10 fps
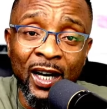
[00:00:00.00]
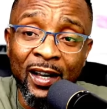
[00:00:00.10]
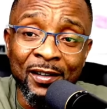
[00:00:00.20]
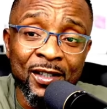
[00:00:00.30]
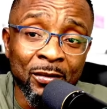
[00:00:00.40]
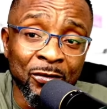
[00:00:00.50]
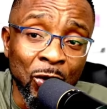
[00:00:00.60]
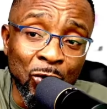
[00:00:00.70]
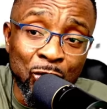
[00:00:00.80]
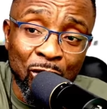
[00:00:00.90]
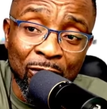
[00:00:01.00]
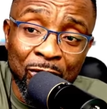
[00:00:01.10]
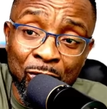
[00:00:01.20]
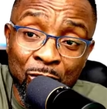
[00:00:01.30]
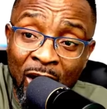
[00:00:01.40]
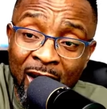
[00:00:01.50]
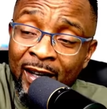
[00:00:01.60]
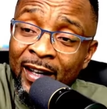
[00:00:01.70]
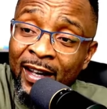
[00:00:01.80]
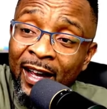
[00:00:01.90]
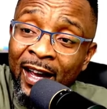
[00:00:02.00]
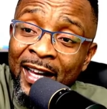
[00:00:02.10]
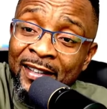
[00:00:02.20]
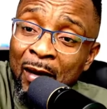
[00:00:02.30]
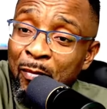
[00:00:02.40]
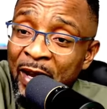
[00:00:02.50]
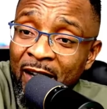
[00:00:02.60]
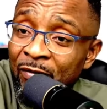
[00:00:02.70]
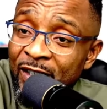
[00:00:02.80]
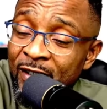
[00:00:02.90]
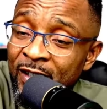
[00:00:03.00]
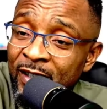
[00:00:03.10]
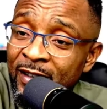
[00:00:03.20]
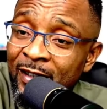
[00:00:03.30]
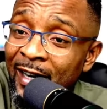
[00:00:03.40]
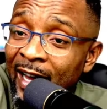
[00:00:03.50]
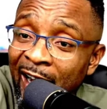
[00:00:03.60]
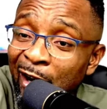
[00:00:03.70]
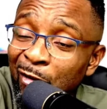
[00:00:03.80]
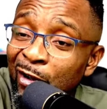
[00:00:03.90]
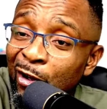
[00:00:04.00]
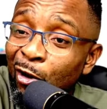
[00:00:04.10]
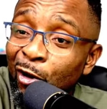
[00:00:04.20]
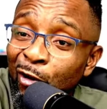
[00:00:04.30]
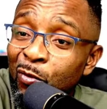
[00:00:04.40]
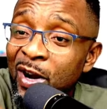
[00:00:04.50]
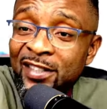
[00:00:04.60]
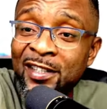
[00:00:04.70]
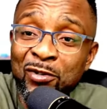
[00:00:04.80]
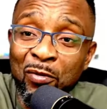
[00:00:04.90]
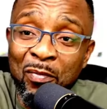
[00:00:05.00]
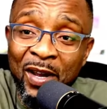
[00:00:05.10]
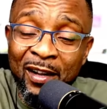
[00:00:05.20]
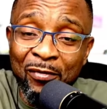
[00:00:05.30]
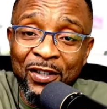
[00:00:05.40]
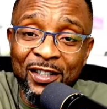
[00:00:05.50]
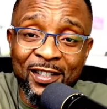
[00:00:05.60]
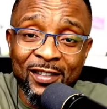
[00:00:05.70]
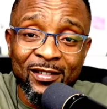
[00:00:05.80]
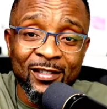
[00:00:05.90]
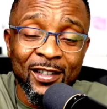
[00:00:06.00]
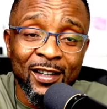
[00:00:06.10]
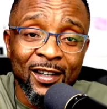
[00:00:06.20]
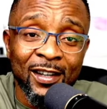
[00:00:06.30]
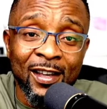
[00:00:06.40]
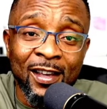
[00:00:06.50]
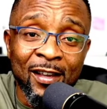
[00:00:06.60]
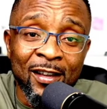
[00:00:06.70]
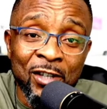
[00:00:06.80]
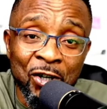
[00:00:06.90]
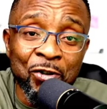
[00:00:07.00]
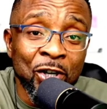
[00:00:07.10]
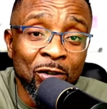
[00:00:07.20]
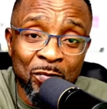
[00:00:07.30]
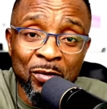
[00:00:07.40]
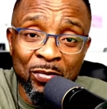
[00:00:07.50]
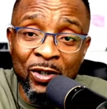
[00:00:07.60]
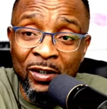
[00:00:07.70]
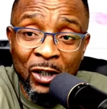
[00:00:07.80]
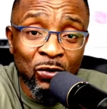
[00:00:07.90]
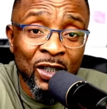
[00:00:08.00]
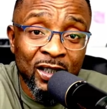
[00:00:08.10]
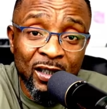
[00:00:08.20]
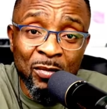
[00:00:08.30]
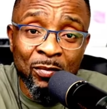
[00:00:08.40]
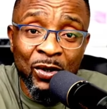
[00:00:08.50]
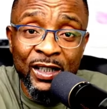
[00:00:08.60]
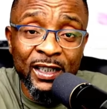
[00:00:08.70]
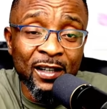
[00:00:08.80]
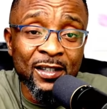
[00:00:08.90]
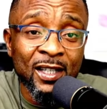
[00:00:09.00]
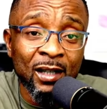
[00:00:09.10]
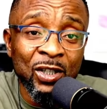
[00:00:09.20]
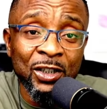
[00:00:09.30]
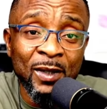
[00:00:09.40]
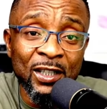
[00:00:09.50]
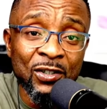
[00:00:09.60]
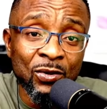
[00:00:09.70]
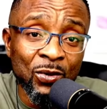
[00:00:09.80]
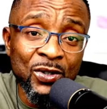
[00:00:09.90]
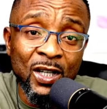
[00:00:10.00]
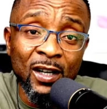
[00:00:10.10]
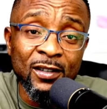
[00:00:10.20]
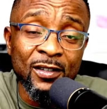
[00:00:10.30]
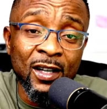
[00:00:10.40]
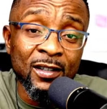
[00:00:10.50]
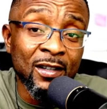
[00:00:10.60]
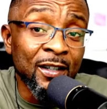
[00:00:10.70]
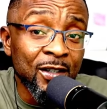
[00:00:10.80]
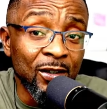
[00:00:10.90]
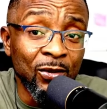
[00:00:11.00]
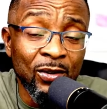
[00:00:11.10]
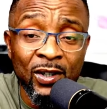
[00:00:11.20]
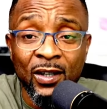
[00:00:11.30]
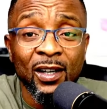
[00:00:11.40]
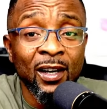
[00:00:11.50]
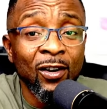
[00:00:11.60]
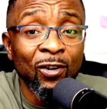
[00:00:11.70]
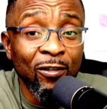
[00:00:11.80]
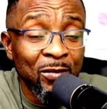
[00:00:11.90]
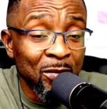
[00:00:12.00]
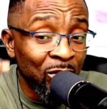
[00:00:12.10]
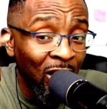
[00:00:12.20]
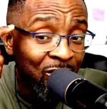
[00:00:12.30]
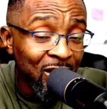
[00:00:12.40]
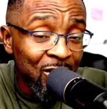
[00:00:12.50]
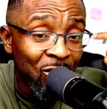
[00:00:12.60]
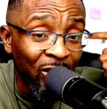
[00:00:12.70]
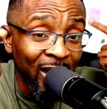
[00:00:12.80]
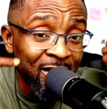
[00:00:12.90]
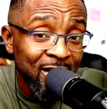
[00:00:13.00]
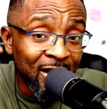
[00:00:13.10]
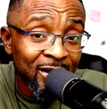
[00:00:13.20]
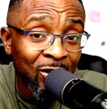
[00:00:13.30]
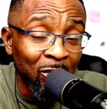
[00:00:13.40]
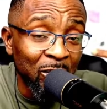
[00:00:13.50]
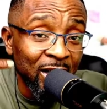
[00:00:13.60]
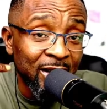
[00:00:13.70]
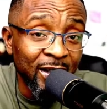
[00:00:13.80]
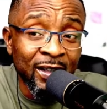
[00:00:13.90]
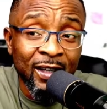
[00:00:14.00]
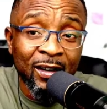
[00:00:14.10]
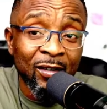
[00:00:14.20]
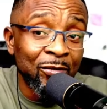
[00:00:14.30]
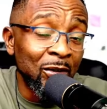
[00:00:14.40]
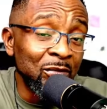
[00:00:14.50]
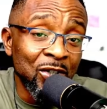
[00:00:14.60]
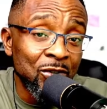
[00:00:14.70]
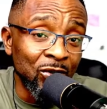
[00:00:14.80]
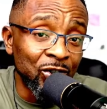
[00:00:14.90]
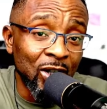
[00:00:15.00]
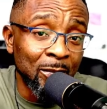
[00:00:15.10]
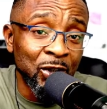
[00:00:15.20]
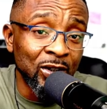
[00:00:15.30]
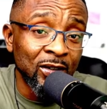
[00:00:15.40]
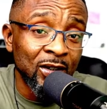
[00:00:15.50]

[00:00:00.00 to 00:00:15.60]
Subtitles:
except for those of you who are either benefiting now or waiting to benefit. The real people, including the people in the establishment, knows that listen, a lot of people have disconnected completely from this contraption.